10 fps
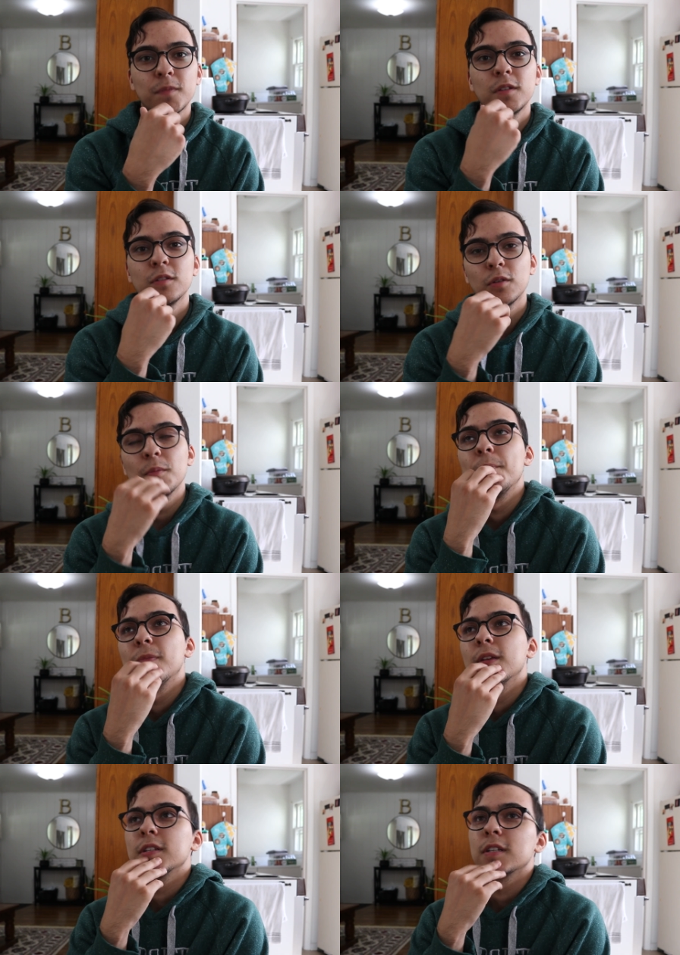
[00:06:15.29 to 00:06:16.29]
you know
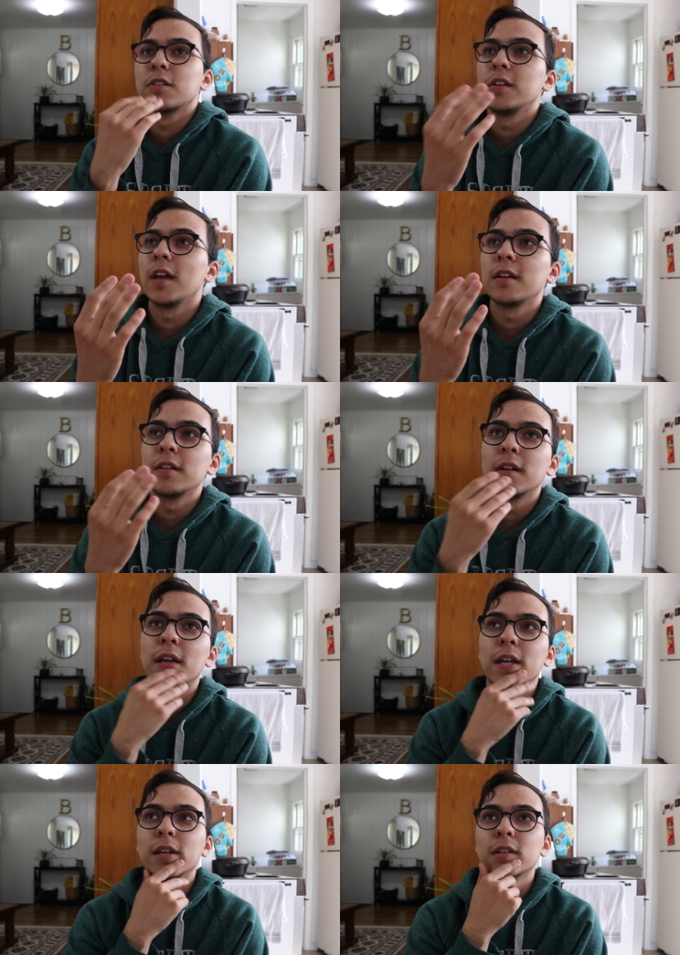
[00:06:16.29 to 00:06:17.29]
as a creator
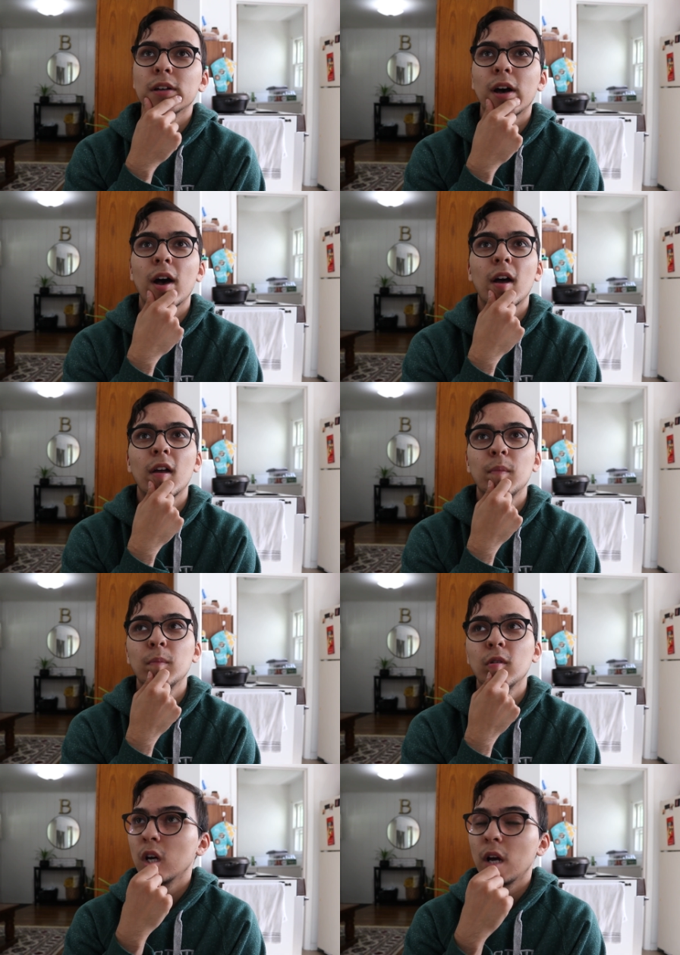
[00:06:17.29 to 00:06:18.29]
and I'm
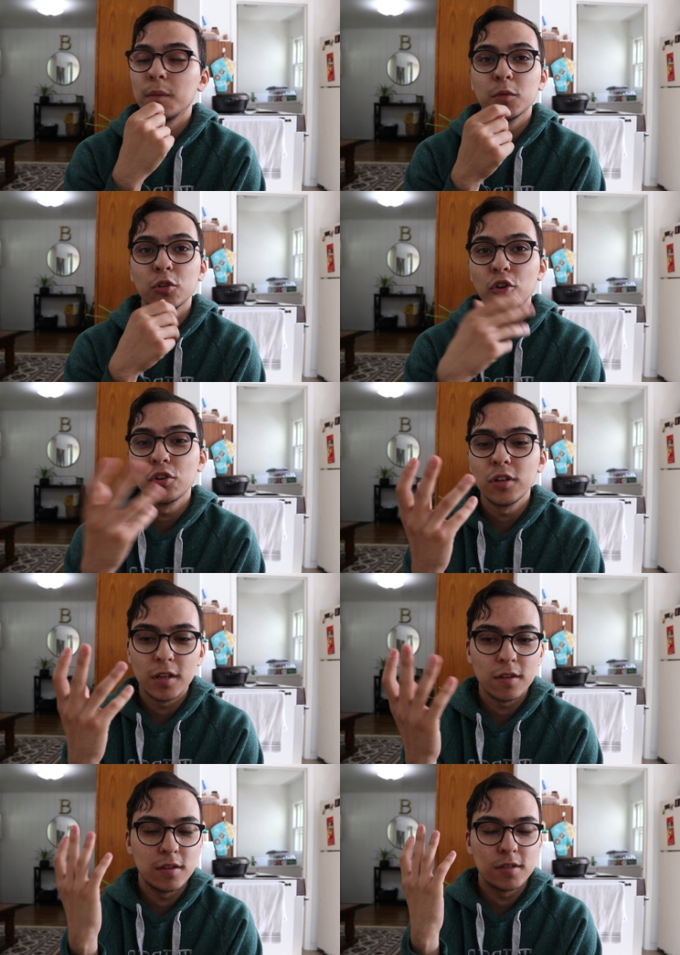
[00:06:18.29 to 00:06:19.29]
I'm
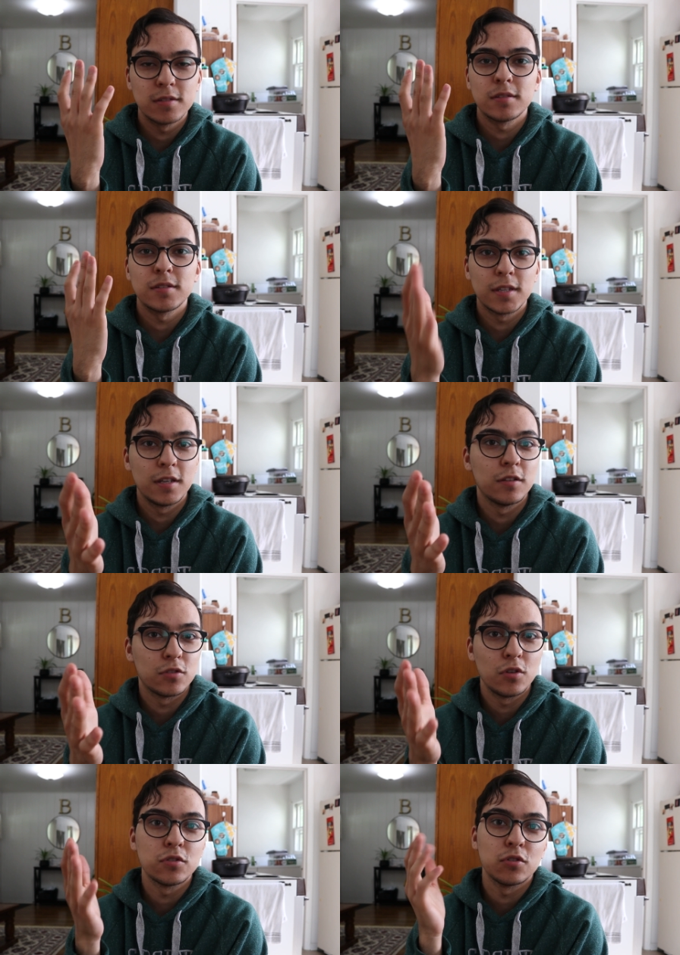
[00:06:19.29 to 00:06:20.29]
learning these
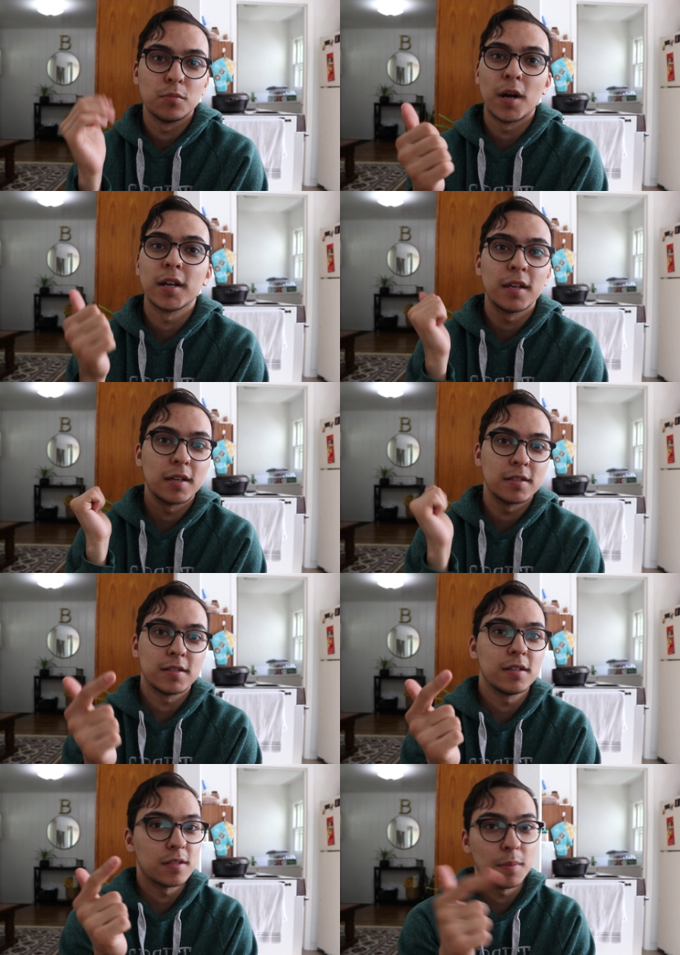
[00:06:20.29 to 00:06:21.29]
skills also marketing and
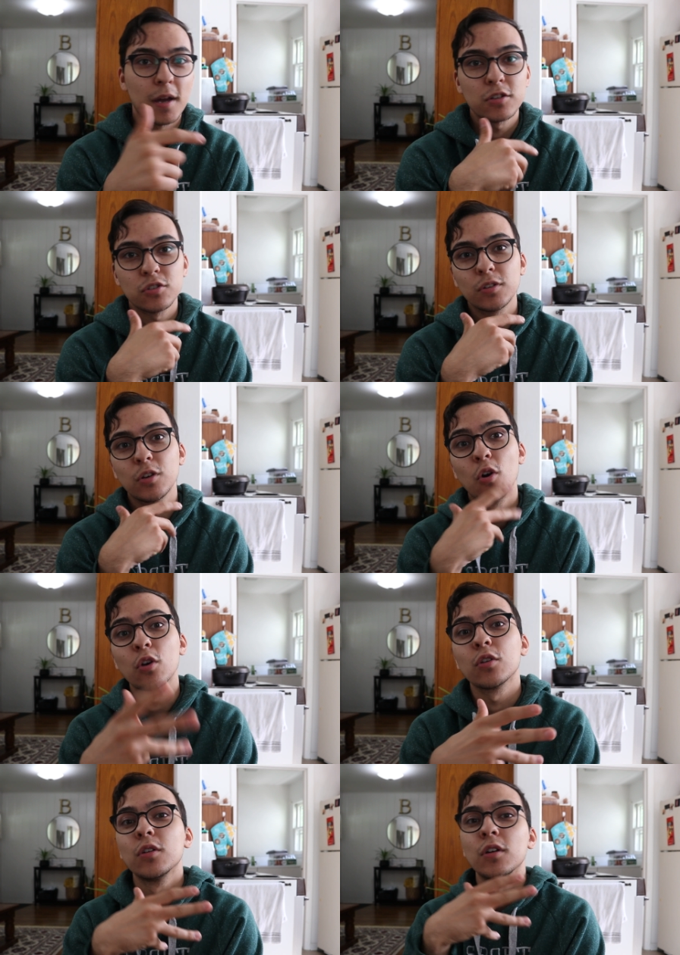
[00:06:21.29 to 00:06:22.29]
sales I'm actually
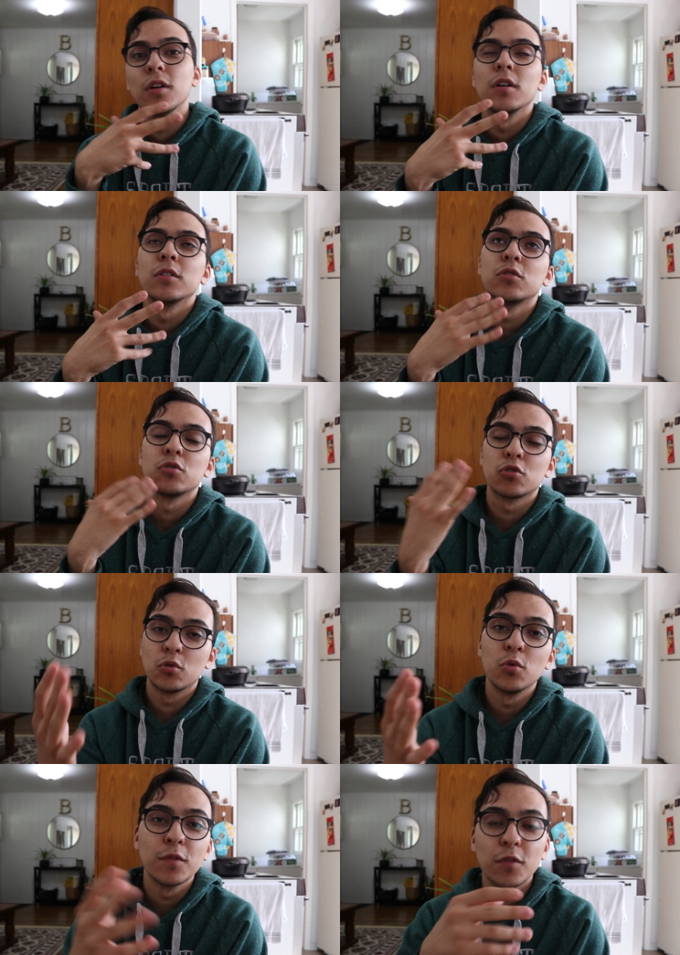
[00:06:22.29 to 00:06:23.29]
going to
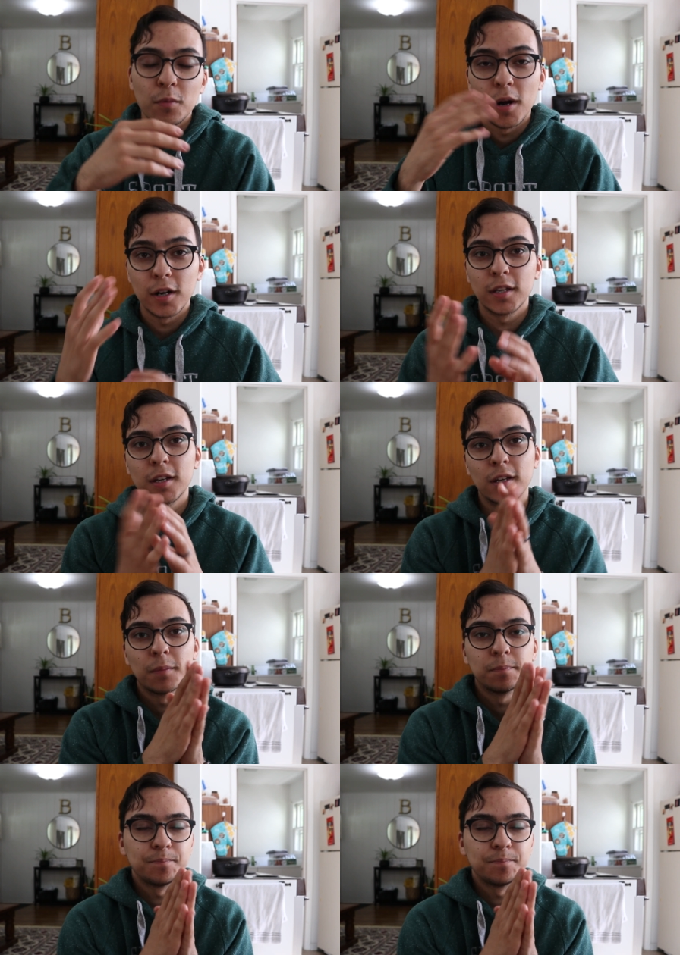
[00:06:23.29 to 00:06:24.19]
school for marketing